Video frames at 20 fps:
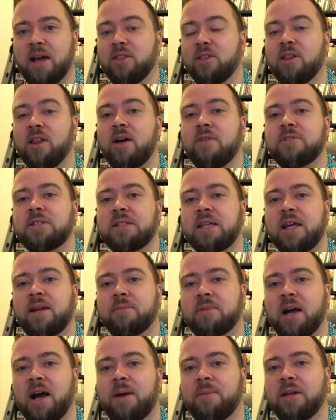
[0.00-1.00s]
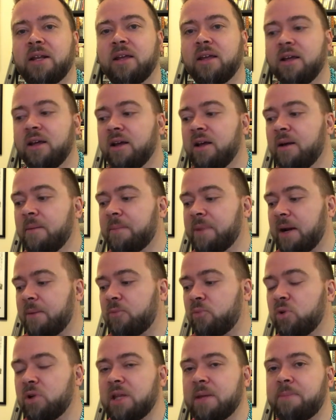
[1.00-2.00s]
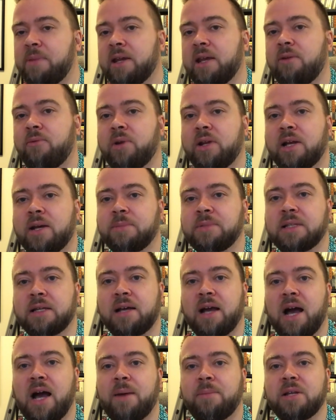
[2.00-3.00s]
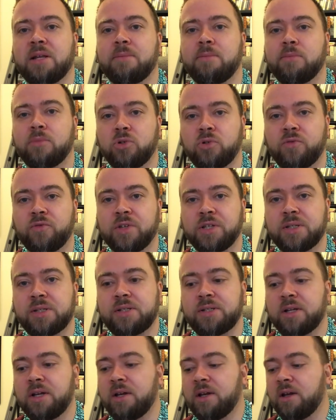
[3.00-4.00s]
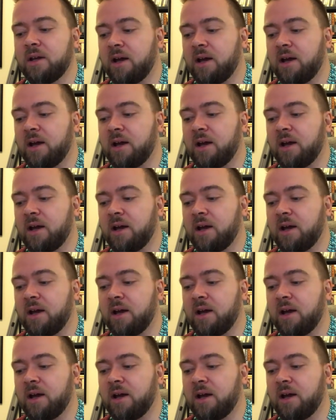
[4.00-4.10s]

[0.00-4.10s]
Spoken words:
I love stand-up comedy, but I'm really picky when it comes to comedy movies.